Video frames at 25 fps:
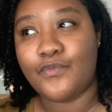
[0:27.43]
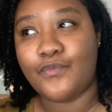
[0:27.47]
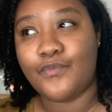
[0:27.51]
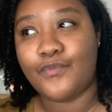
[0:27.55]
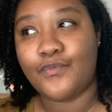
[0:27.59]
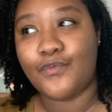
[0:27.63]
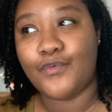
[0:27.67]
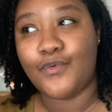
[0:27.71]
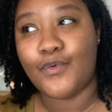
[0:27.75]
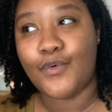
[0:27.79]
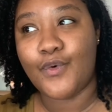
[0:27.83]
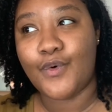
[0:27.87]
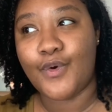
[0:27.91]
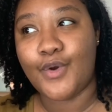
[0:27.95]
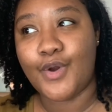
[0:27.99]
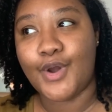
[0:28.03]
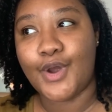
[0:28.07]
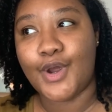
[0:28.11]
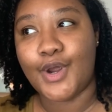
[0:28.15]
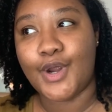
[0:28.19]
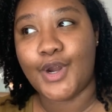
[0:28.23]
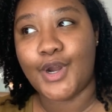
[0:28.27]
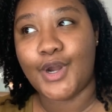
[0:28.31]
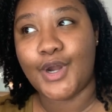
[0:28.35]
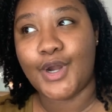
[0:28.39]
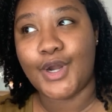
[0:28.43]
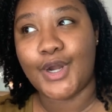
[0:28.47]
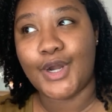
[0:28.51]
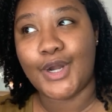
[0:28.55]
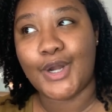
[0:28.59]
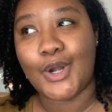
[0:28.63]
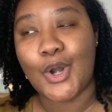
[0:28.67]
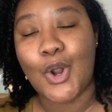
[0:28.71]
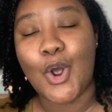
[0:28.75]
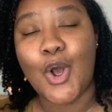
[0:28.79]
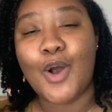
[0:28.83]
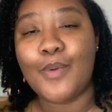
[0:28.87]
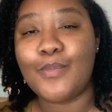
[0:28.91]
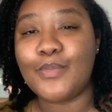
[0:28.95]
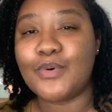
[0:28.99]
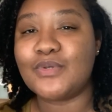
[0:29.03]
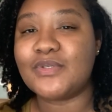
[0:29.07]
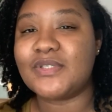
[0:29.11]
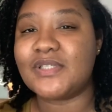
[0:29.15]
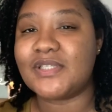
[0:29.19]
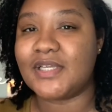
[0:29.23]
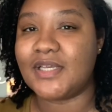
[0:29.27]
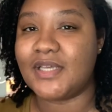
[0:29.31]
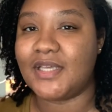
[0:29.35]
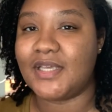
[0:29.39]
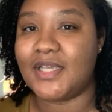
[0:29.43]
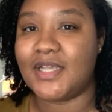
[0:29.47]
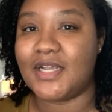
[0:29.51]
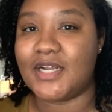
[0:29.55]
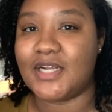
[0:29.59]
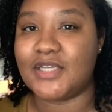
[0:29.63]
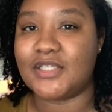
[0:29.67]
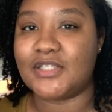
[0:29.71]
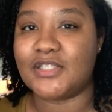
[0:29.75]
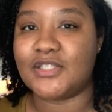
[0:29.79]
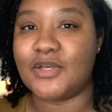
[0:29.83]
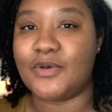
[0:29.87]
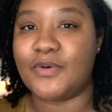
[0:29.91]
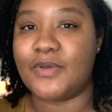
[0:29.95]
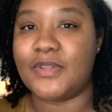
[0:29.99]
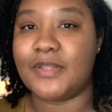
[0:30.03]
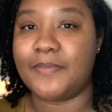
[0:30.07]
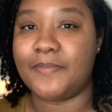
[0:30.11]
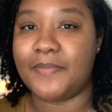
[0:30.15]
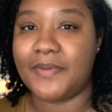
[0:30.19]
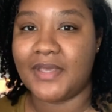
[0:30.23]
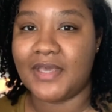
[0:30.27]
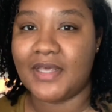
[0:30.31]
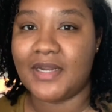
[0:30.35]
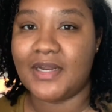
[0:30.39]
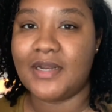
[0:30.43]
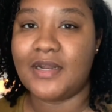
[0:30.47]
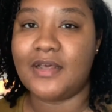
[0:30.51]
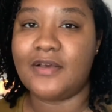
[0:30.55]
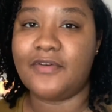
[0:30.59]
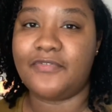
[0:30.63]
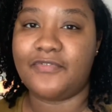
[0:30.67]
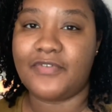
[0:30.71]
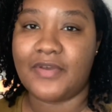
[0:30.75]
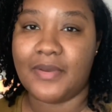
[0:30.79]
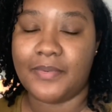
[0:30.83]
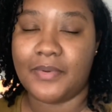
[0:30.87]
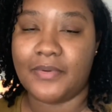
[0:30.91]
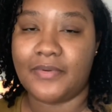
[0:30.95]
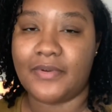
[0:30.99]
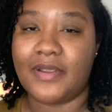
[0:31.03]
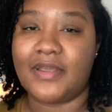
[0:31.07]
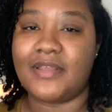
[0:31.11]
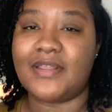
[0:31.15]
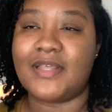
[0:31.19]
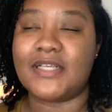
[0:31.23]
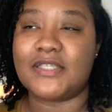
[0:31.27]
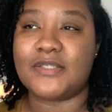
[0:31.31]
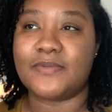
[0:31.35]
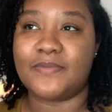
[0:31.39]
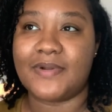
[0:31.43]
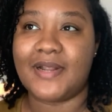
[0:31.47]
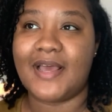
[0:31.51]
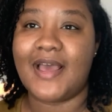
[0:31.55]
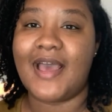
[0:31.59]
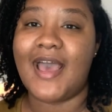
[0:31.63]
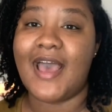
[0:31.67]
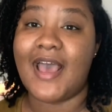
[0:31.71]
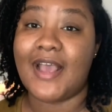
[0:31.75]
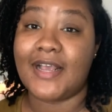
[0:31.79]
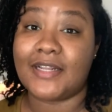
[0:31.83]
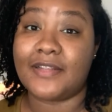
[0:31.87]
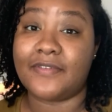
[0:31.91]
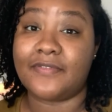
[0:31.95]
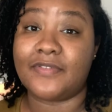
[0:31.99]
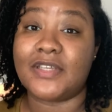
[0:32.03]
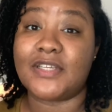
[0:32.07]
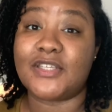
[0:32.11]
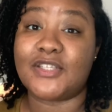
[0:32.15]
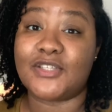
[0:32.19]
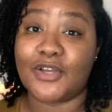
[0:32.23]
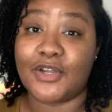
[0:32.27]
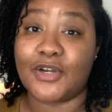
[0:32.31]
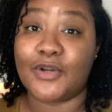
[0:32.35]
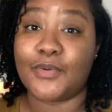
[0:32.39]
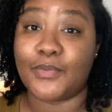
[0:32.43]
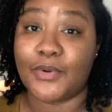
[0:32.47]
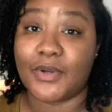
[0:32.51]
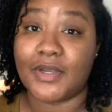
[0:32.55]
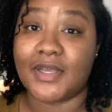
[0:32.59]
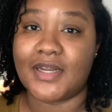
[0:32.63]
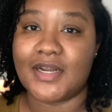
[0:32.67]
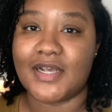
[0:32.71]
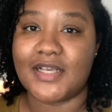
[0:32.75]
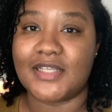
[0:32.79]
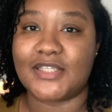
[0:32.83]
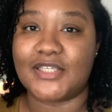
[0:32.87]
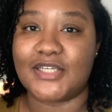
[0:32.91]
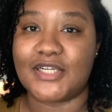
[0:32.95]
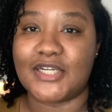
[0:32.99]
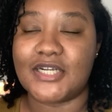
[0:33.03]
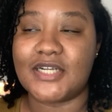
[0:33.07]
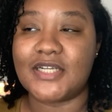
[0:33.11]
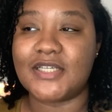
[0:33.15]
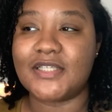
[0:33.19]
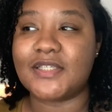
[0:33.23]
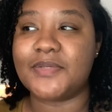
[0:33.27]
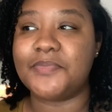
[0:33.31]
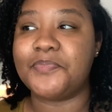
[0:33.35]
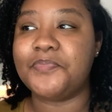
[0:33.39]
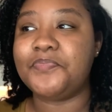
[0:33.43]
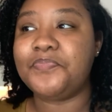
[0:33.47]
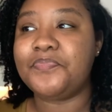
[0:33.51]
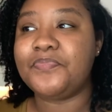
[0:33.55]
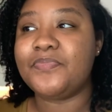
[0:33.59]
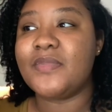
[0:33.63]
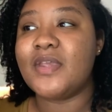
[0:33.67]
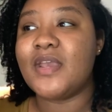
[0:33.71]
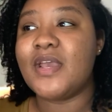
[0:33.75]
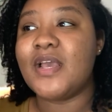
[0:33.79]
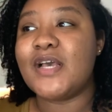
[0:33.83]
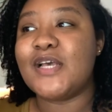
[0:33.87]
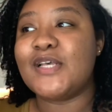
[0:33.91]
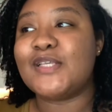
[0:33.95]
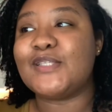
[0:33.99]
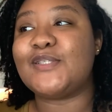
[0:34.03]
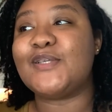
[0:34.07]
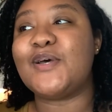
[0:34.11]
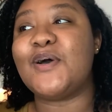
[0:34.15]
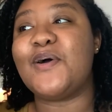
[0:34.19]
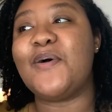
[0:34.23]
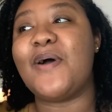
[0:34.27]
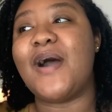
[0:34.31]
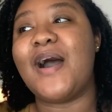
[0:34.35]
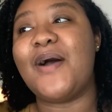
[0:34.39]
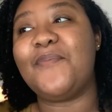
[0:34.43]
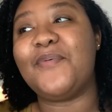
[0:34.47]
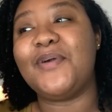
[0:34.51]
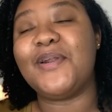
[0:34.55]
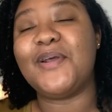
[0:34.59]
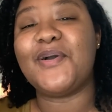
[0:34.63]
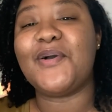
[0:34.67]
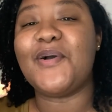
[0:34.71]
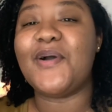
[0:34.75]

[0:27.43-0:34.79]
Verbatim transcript: for almost a year. So in the beginning of February, that's when I actively started working as a nurse. So I wanna go